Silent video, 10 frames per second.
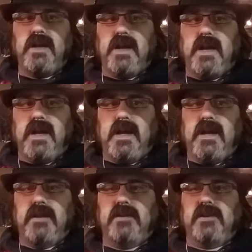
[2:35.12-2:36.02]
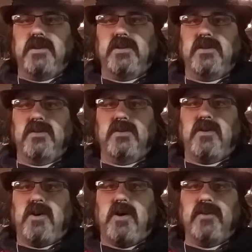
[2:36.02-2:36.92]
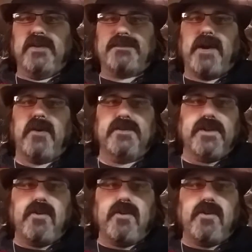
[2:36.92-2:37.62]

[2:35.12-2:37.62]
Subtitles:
And all these parents